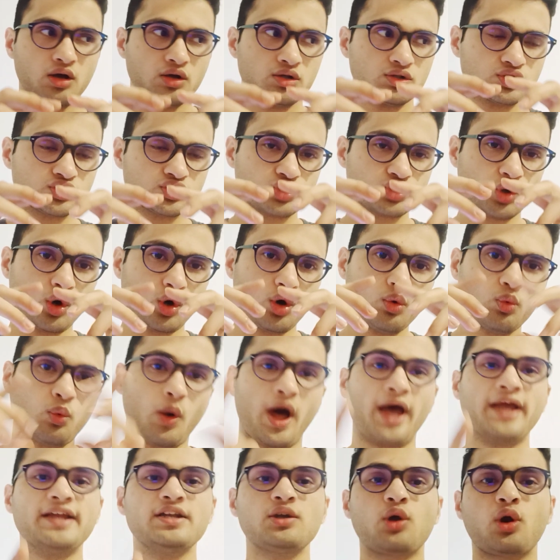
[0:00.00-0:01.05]
So
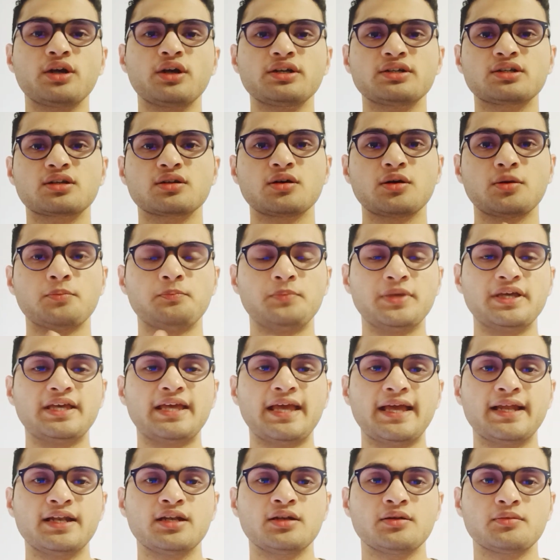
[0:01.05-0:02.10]
why not
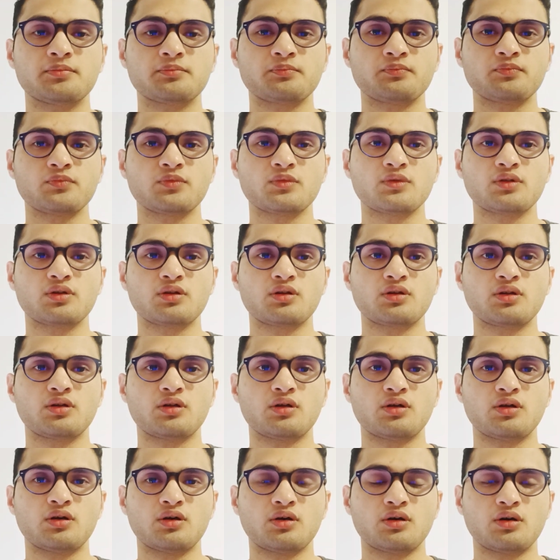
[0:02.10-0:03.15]
begin
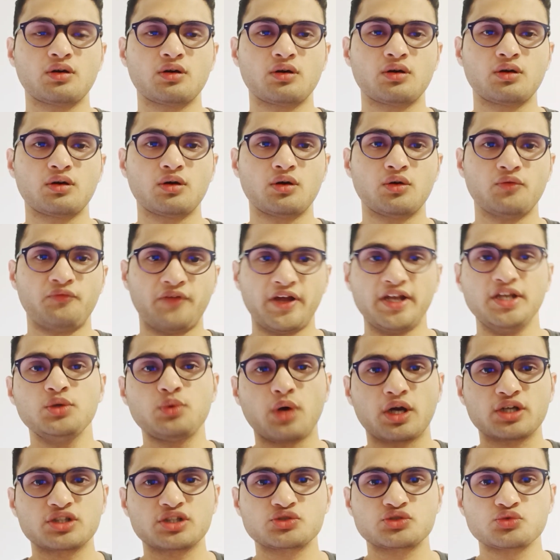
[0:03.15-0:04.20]
when
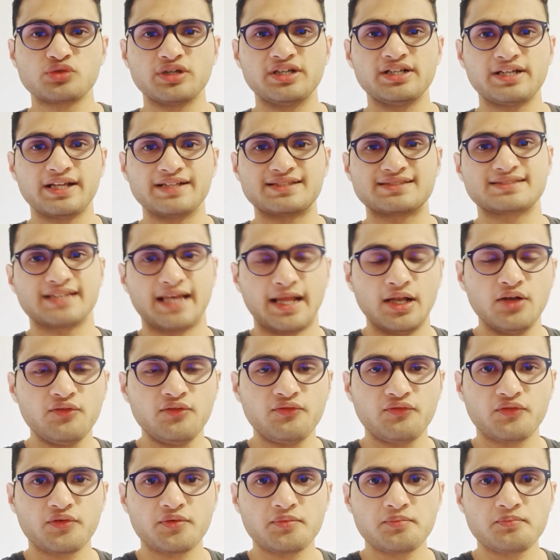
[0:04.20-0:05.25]
you are a student
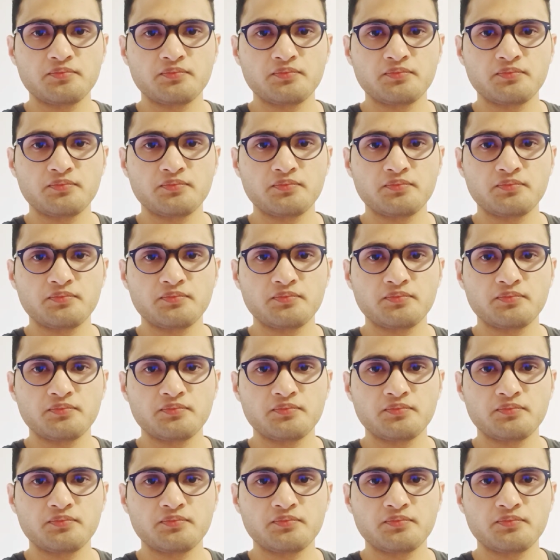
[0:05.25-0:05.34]
itself,